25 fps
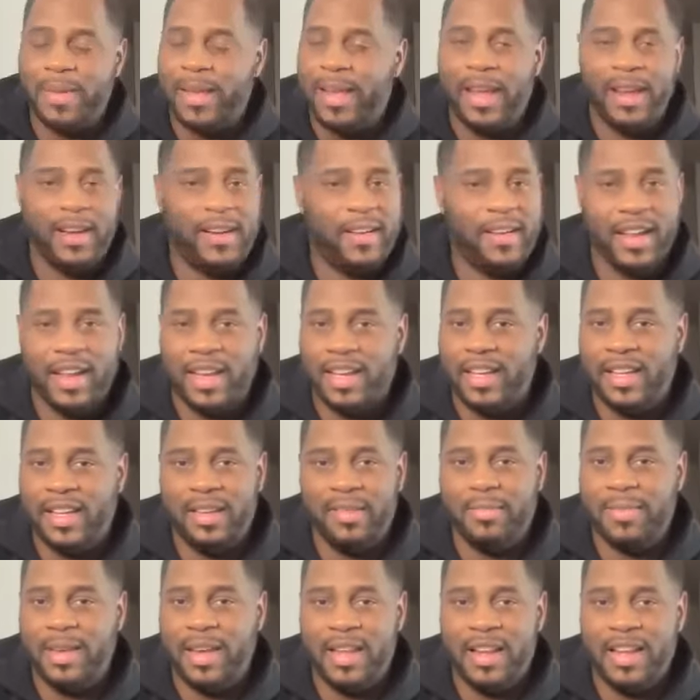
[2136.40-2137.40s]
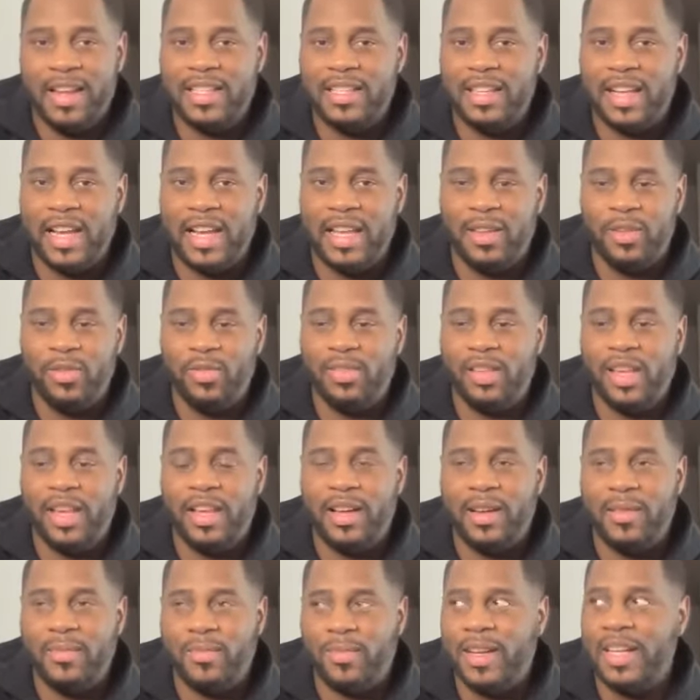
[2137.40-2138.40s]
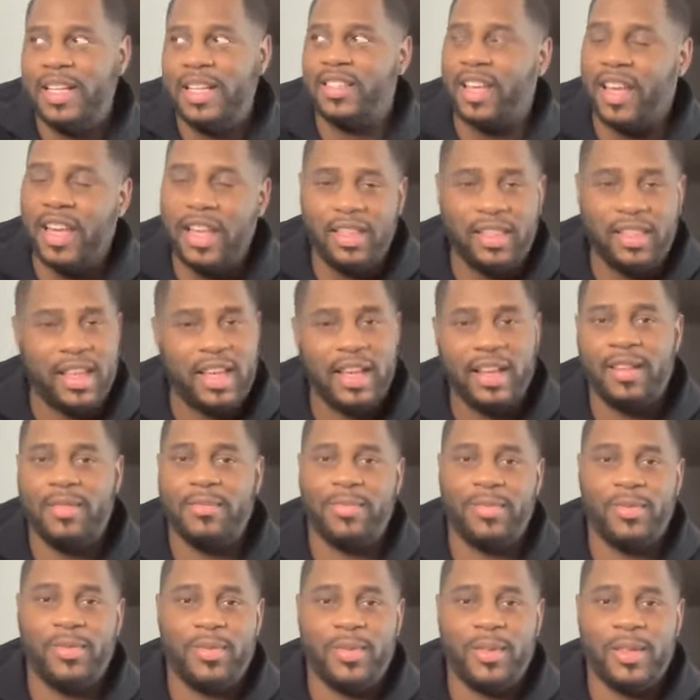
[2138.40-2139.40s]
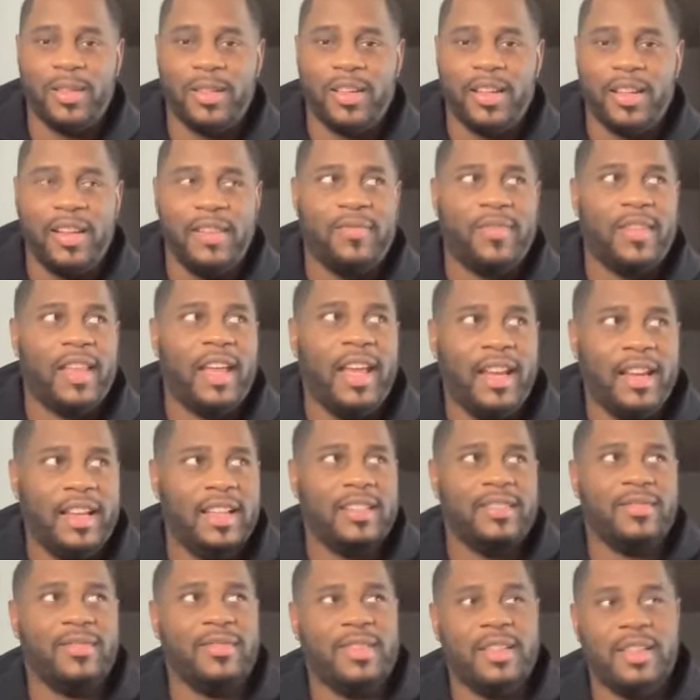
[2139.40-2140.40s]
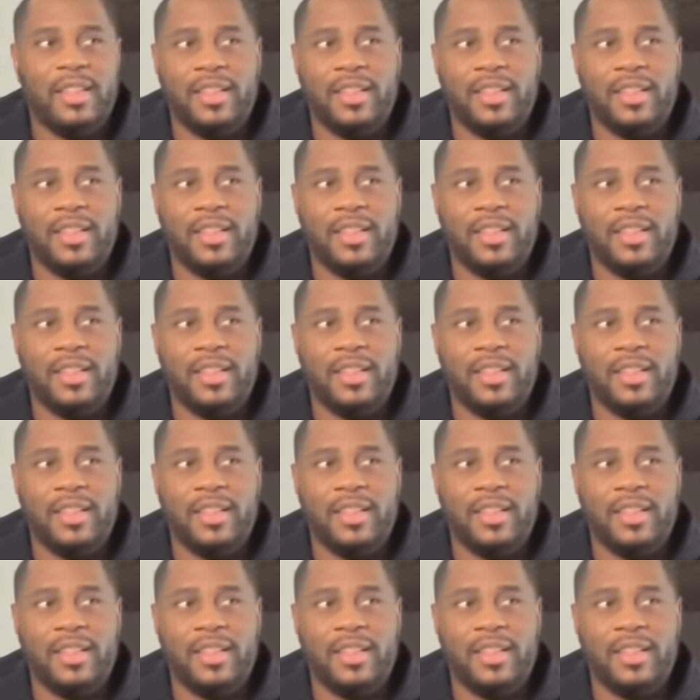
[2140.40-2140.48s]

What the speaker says: be caring that deep, man. It's like, you think I'm rich, he think I'm poor, and this